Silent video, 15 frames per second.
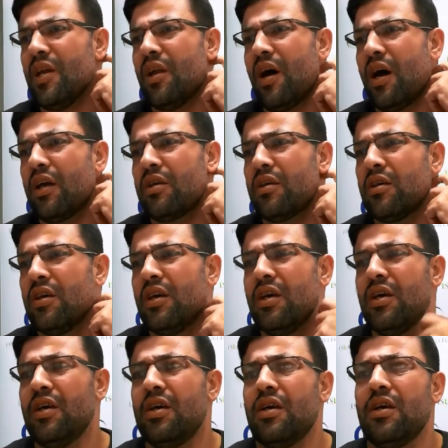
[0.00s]
like
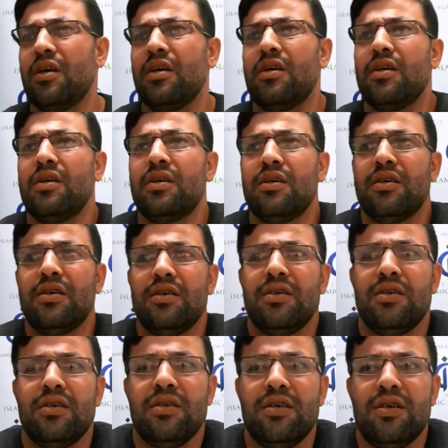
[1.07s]

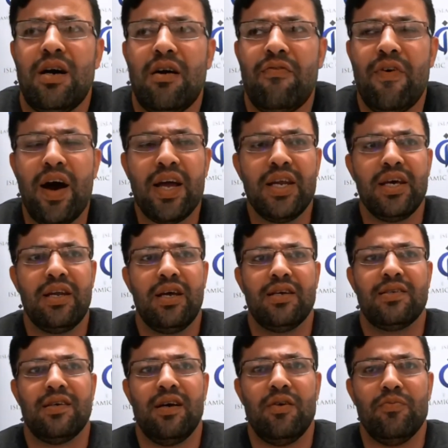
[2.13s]
a final
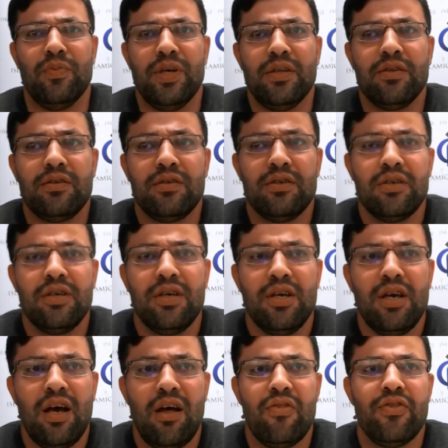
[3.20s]
assignment,
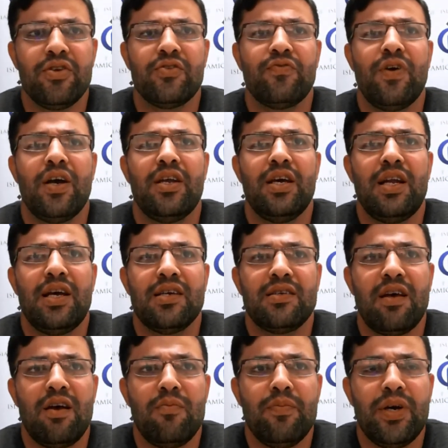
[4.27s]
and this final
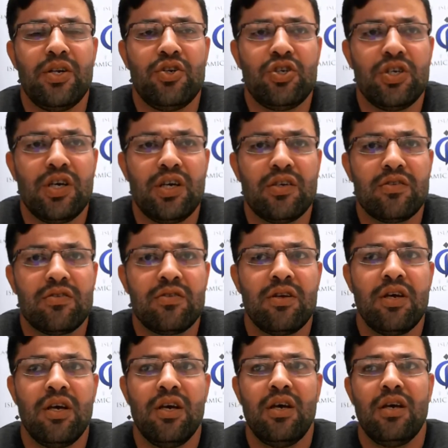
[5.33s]
assignment just
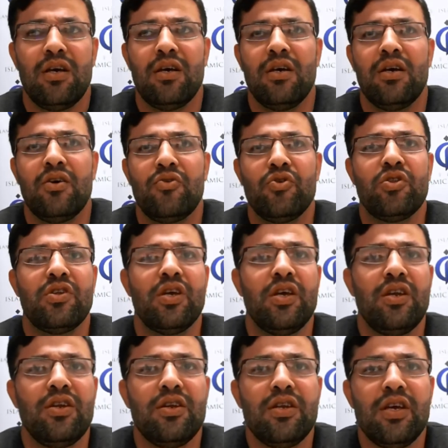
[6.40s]

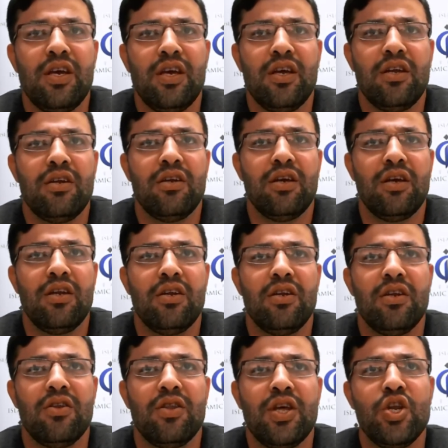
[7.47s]
written
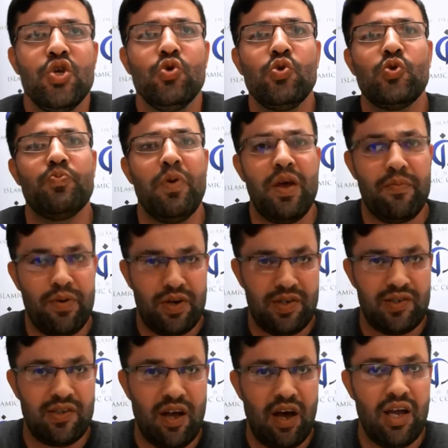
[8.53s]
in the newspaper
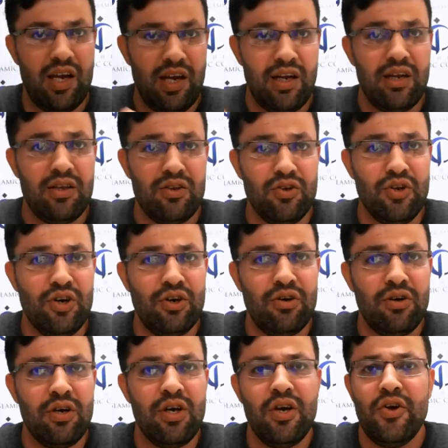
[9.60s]
style,
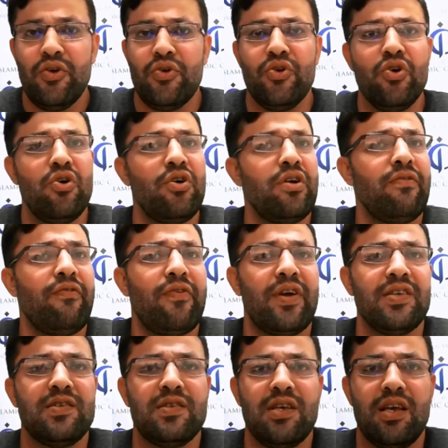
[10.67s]
no
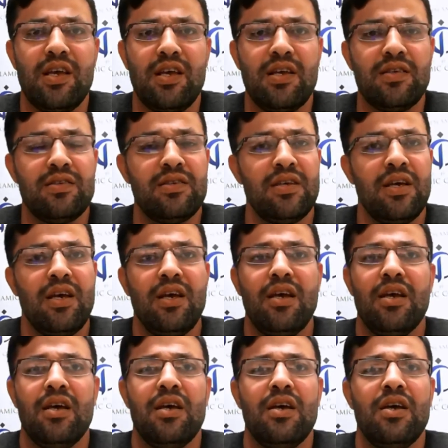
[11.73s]
references,
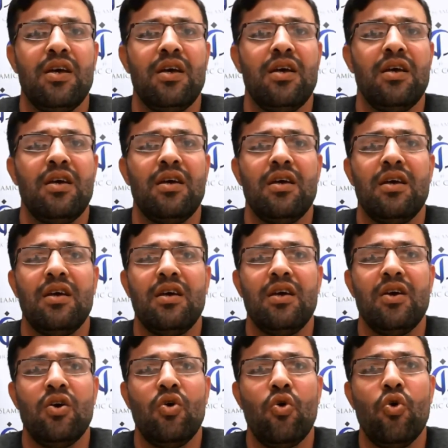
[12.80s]

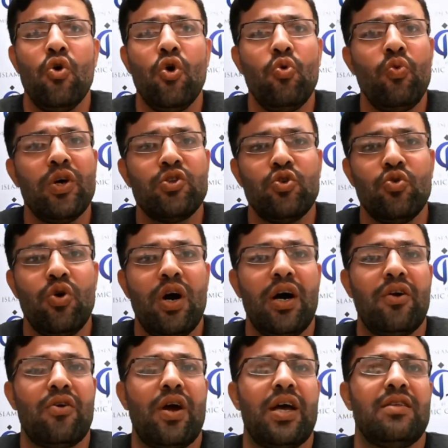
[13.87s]
all what you
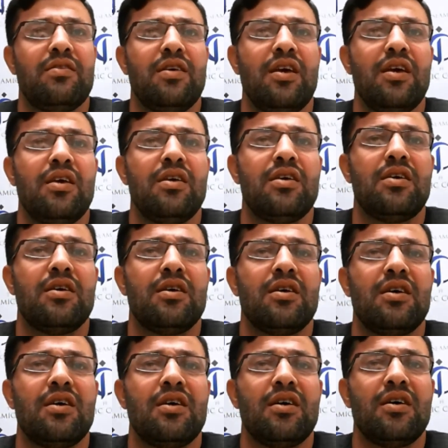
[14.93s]
are writing
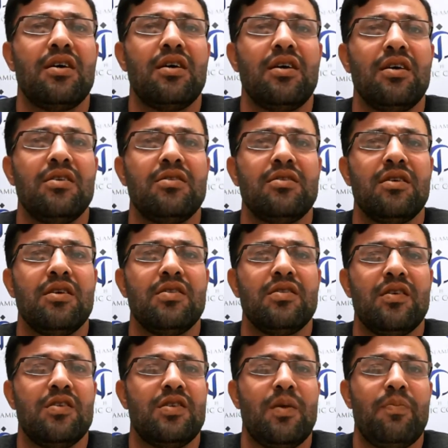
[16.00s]

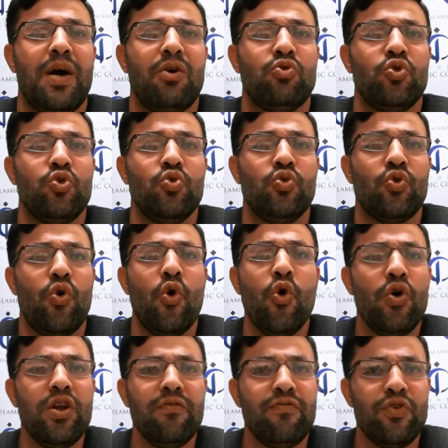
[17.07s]
is about your
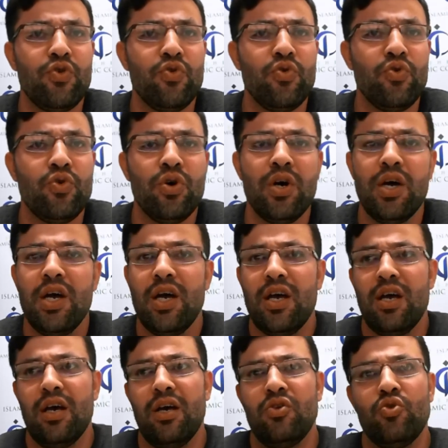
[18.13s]
own view,
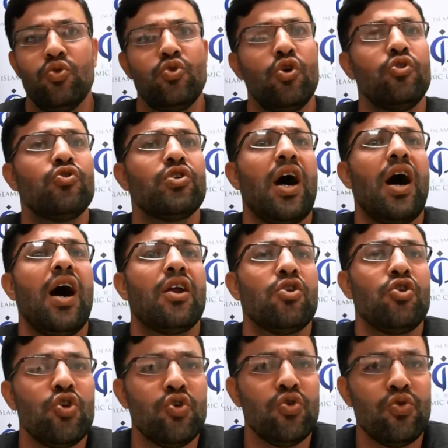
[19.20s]
you don't
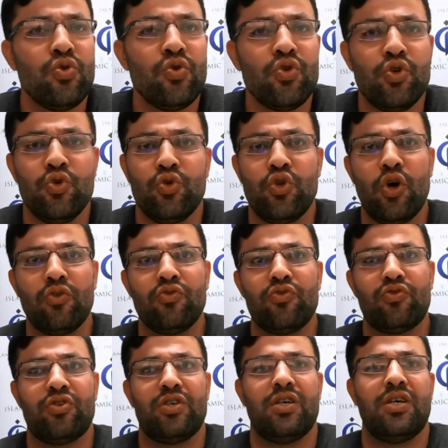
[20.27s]
argue, you
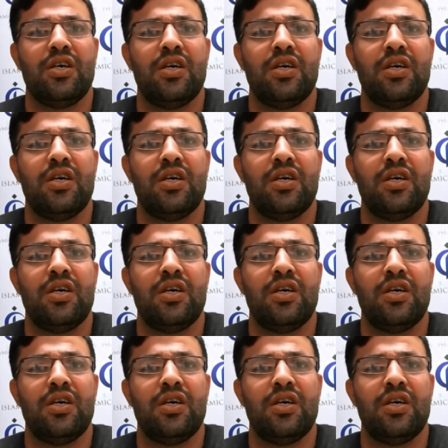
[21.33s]
don't